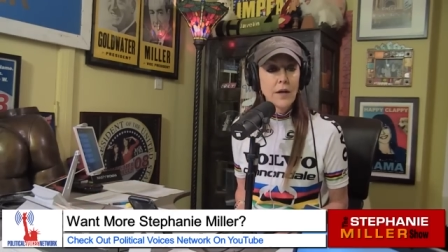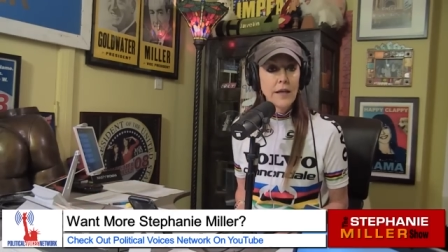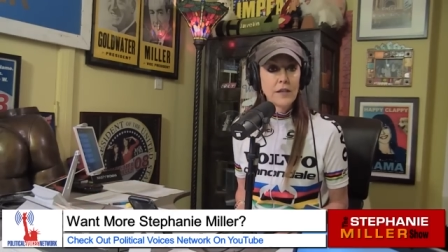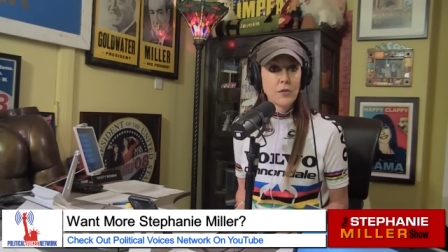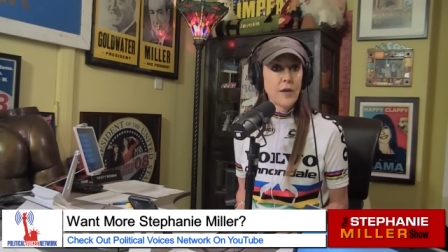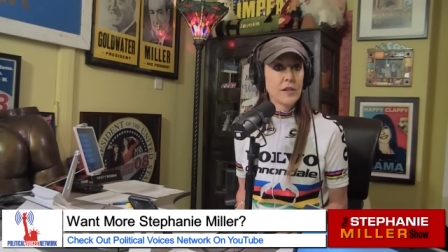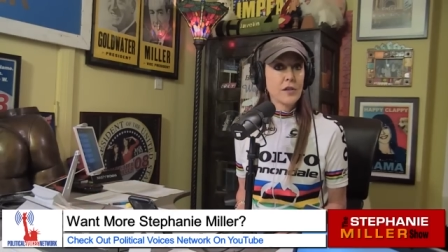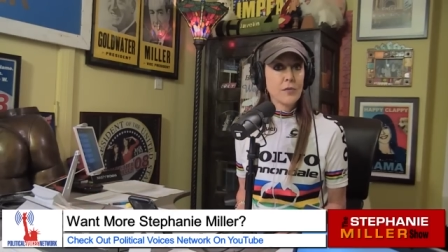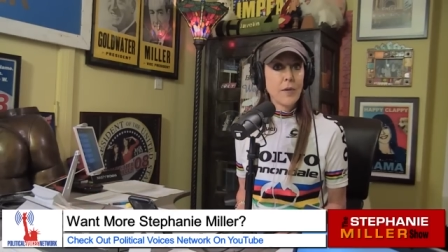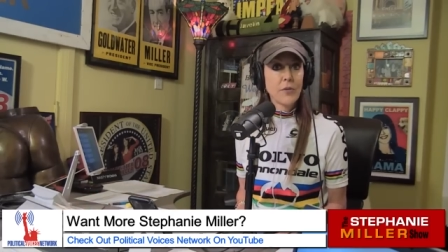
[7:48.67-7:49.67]

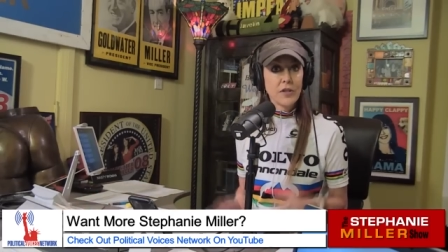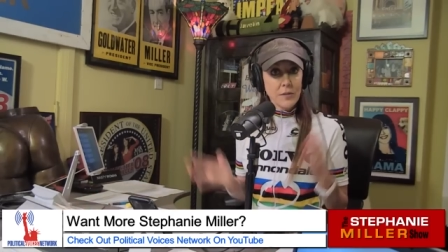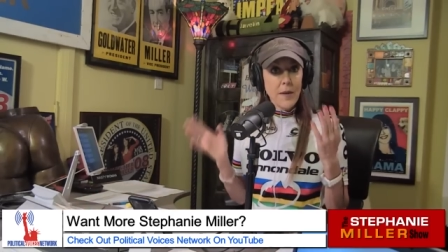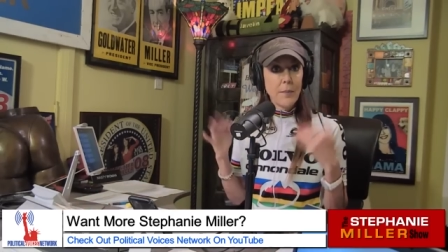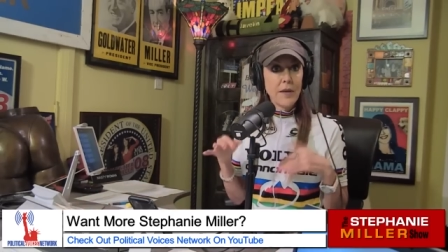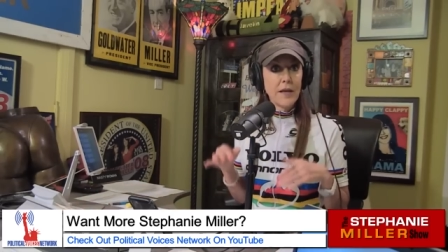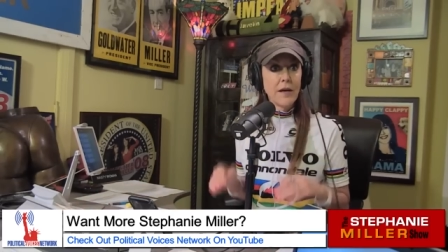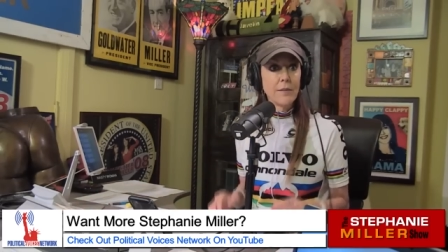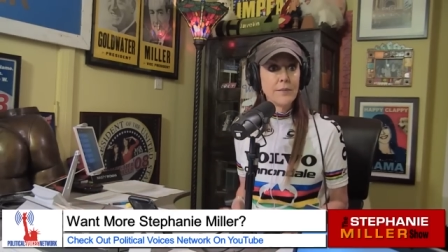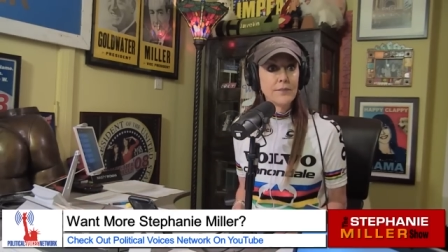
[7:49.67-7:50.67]
insurrectionist Republicans might be,
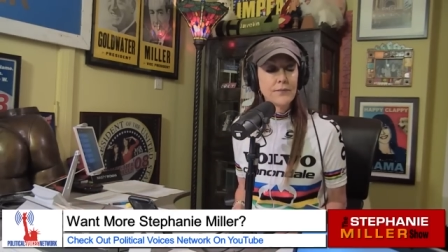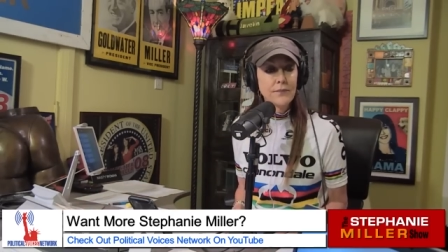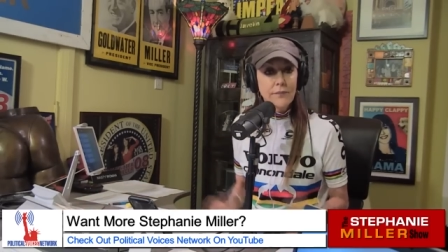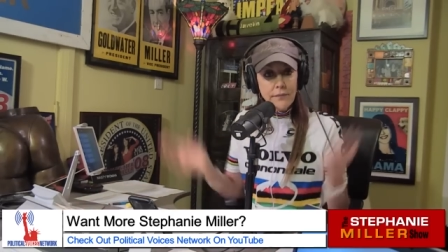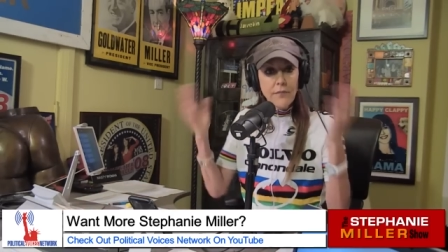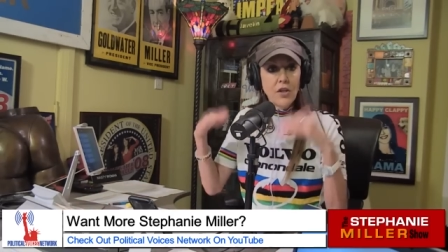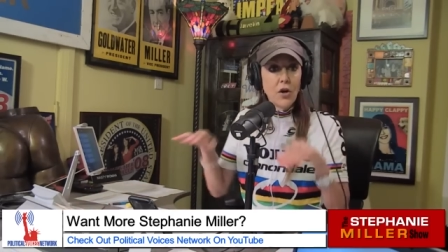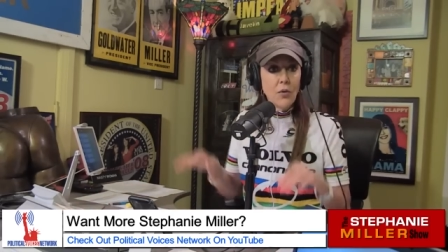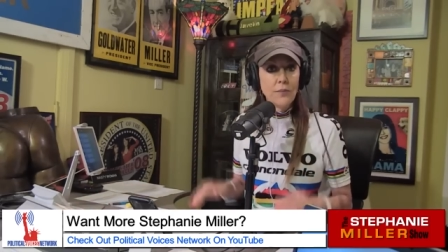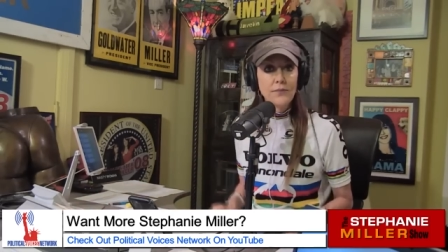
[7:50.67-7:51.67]
you
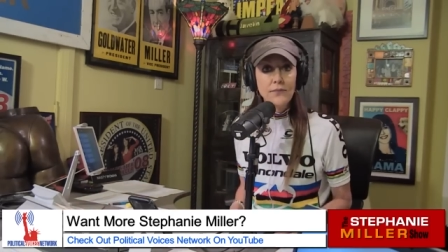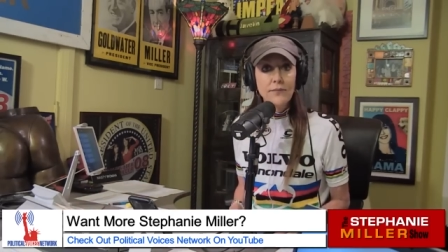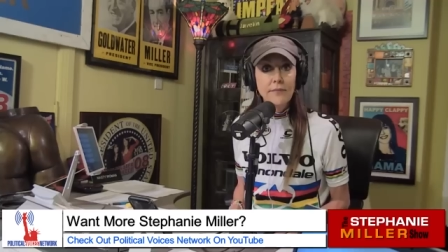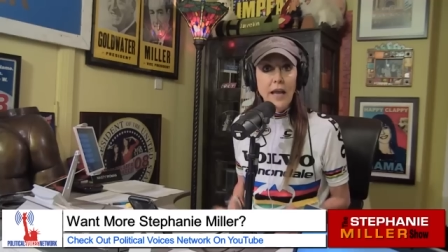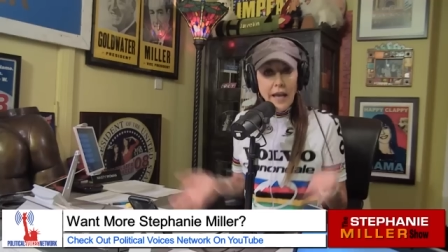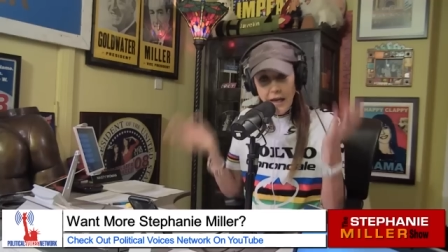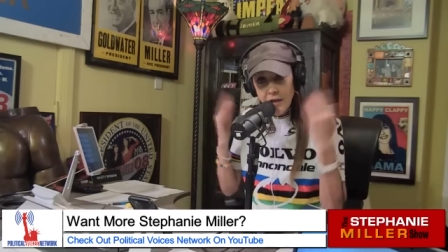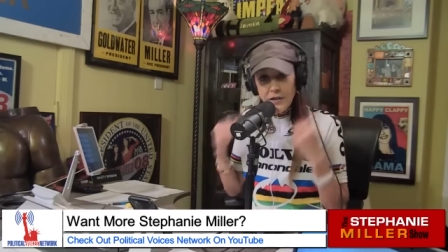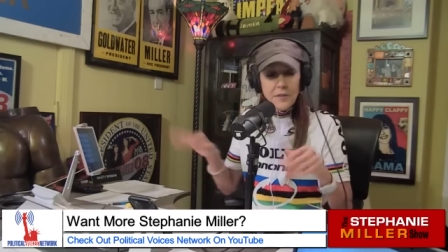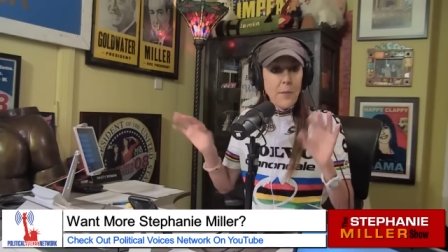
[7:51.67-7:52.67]
know,
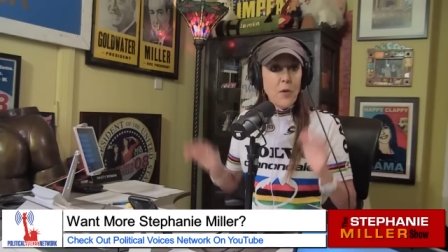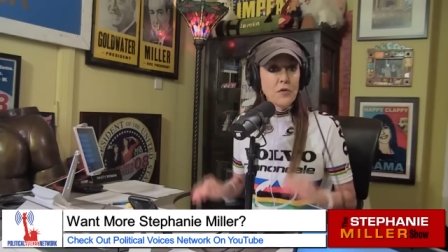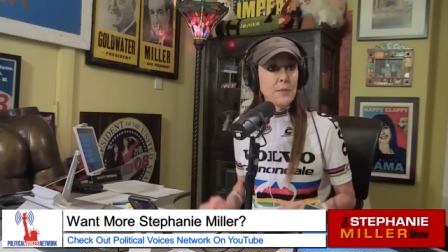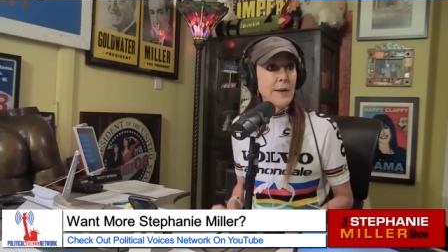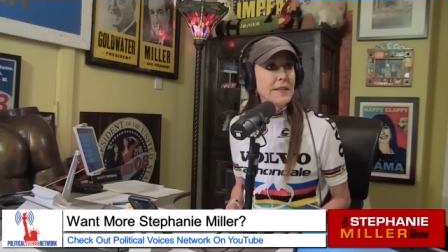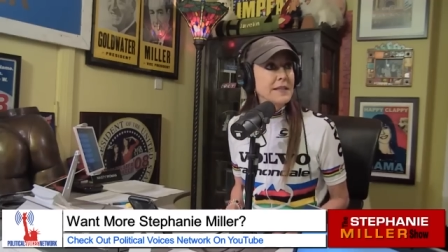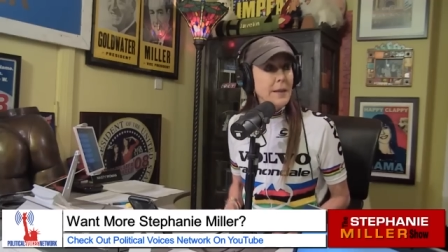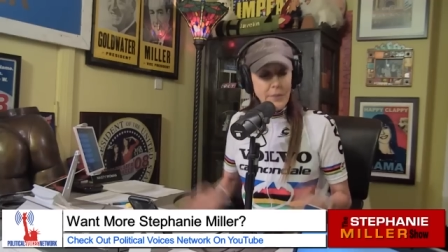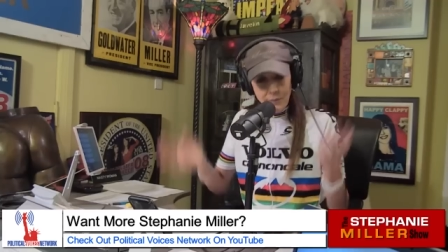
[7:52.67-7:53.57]
indisposed by the time the